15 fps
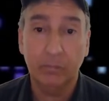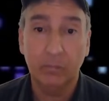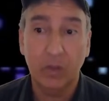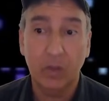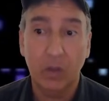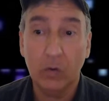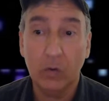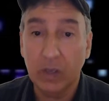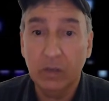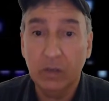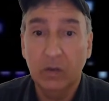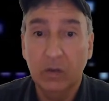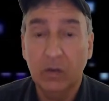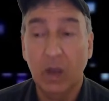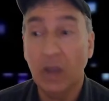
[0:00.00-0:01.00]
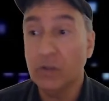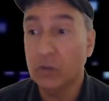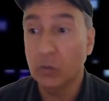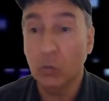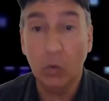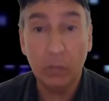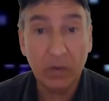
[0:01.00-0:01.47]
Okay, I
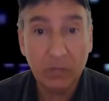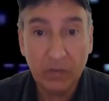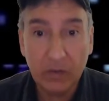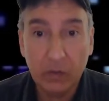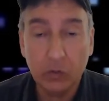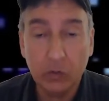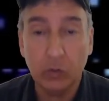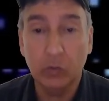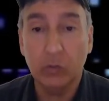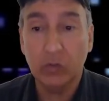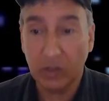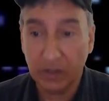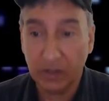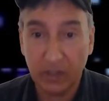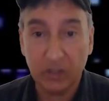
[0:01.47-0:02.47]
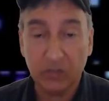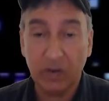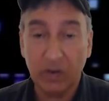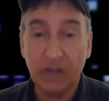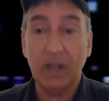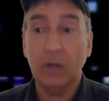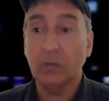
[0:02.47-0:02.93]
do all my video shoots like this
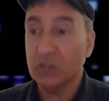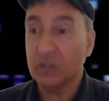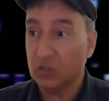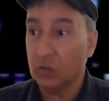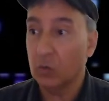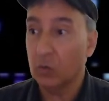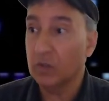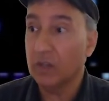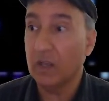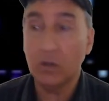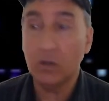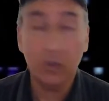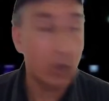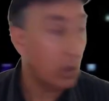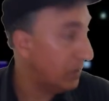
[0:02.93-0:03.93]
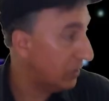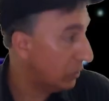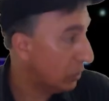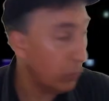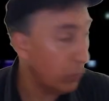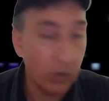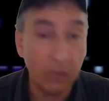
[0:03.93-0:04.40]
right now. This is during the daytime. It's
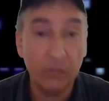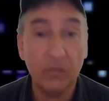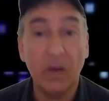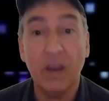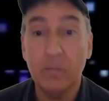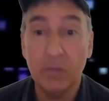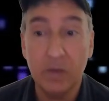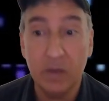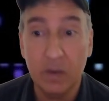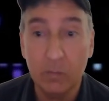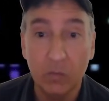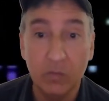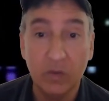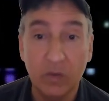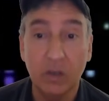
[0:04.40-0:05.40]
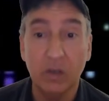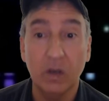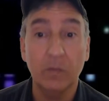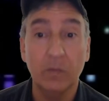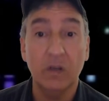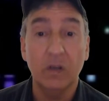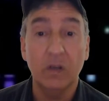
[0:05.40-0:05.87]
going on 5 p.m. over here.
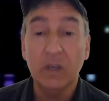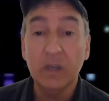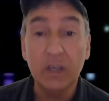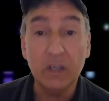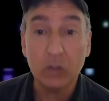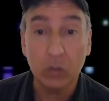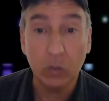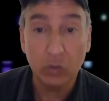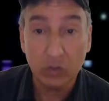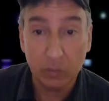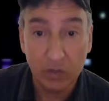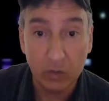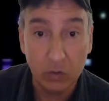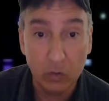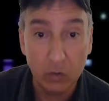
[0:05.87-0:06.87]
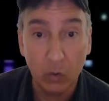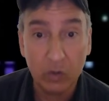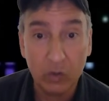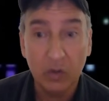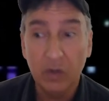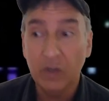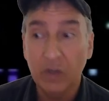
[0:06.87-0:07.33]
I'm in East Coast. I'm in New
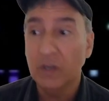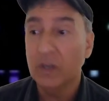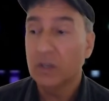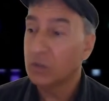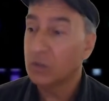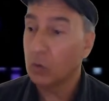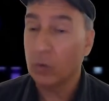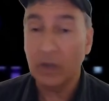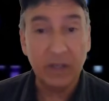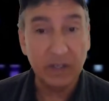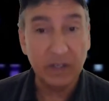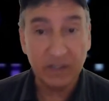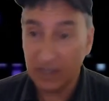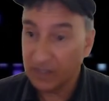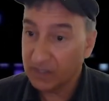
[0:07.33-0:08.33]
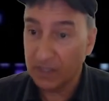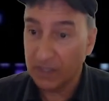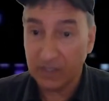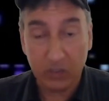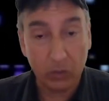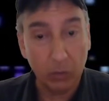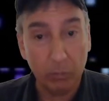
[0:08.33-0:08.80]
York. So, and that's it.
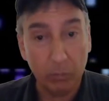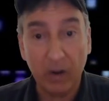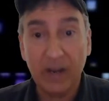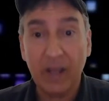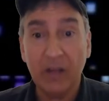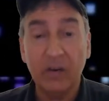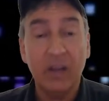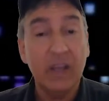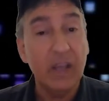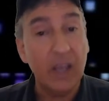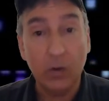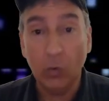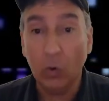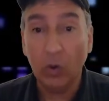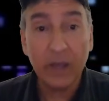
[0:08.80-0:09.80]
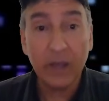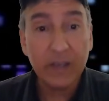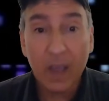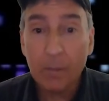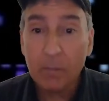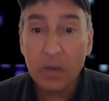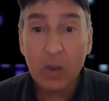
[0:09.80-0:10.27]
Still bright out. And all I
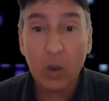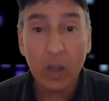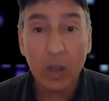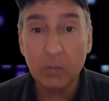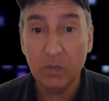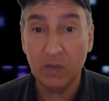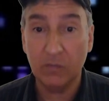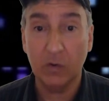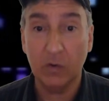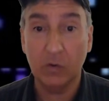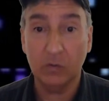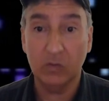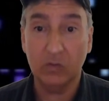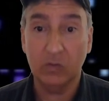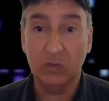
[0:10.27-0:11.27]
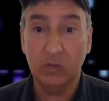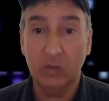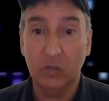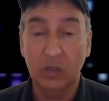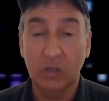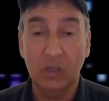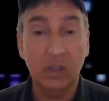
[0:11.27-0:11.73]
got behind me, folks,
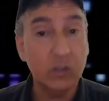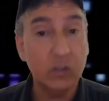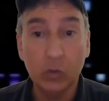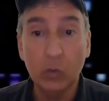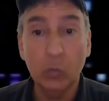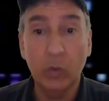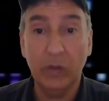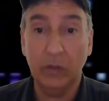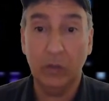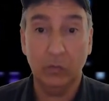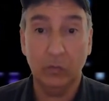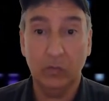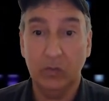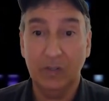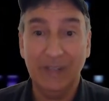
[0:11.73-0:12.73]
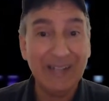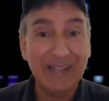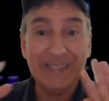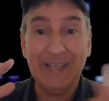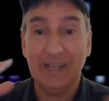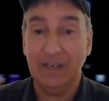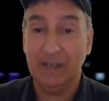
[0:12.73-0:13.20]
is two windows.
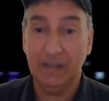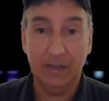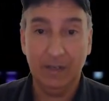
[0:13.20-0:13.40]
That's it.